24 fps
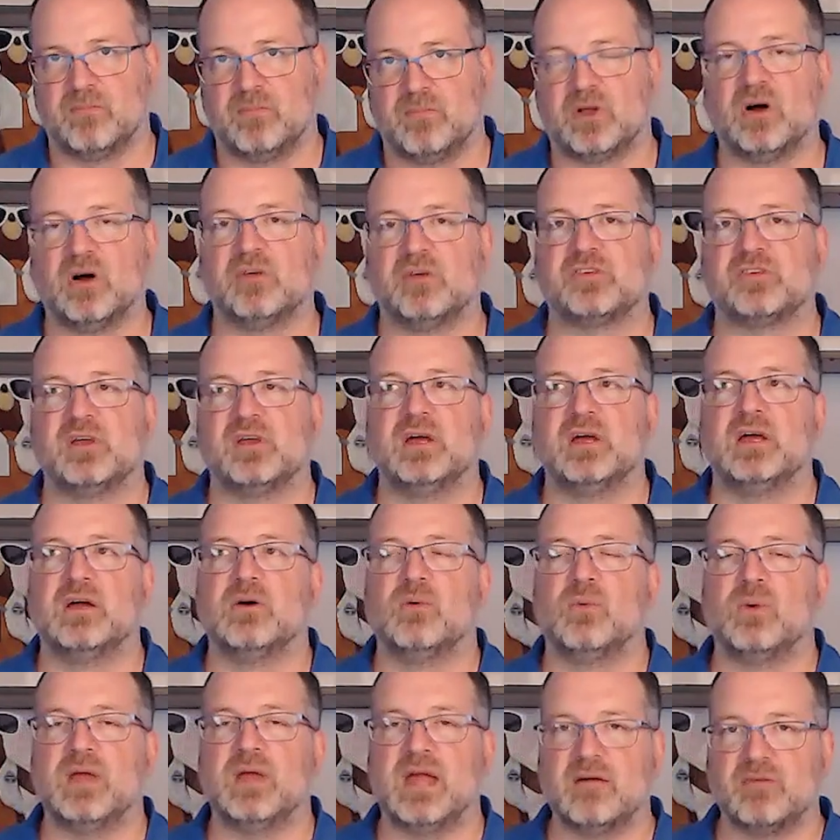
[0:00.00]
because
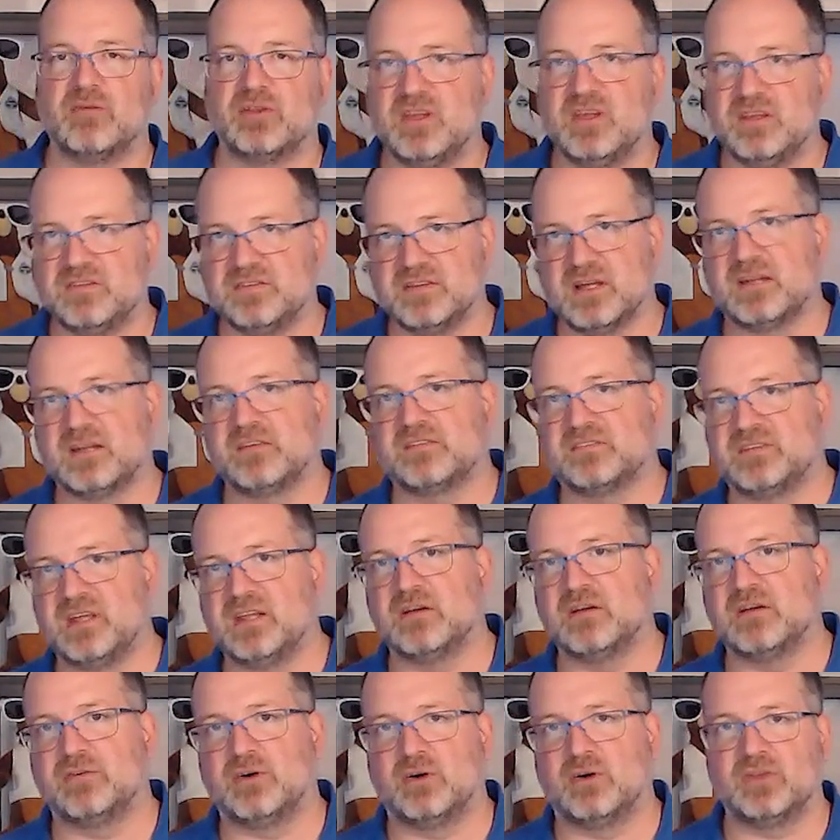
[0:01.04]
we have a decent
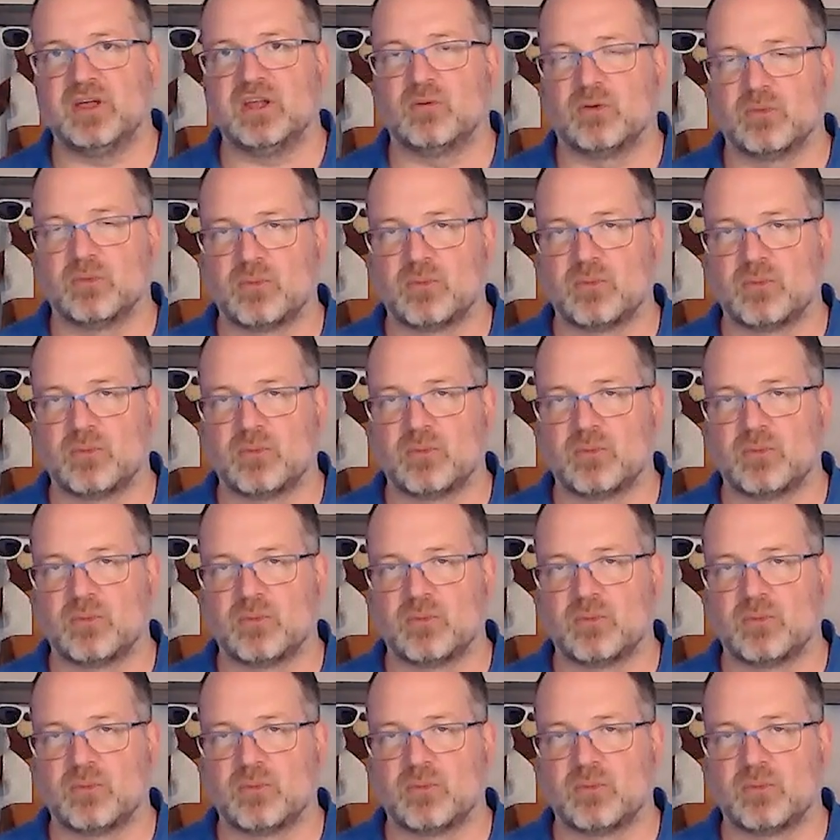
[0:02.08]
understanding of how data